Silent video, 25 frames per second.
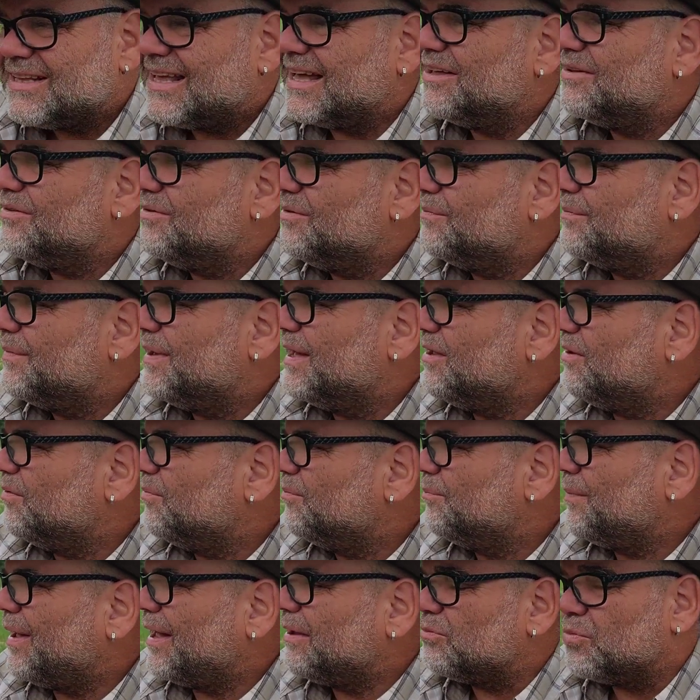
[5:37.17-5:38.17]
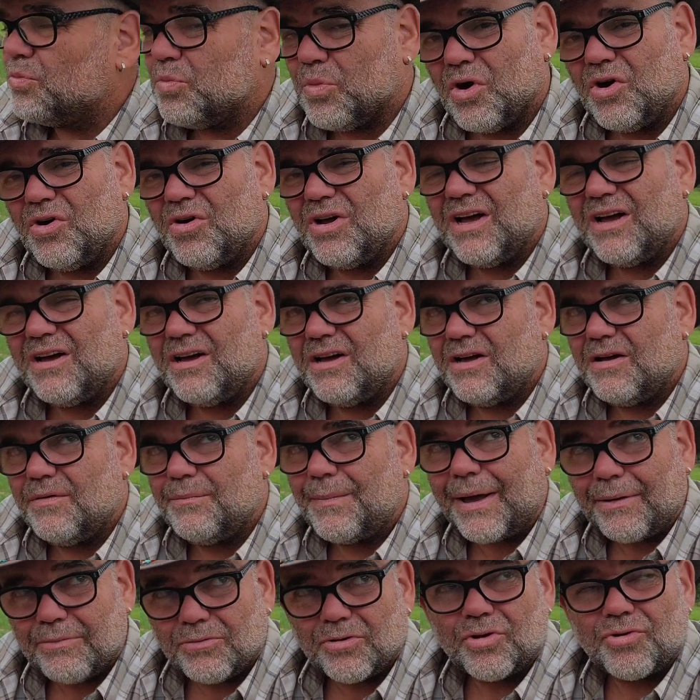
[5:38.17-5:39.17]
now mountain what uh,
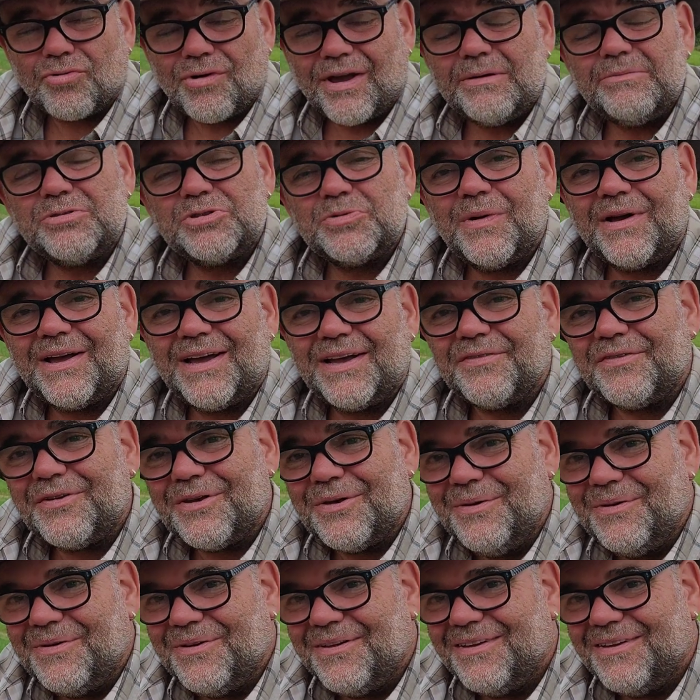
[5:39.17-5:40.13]
mountain grapes, what have you?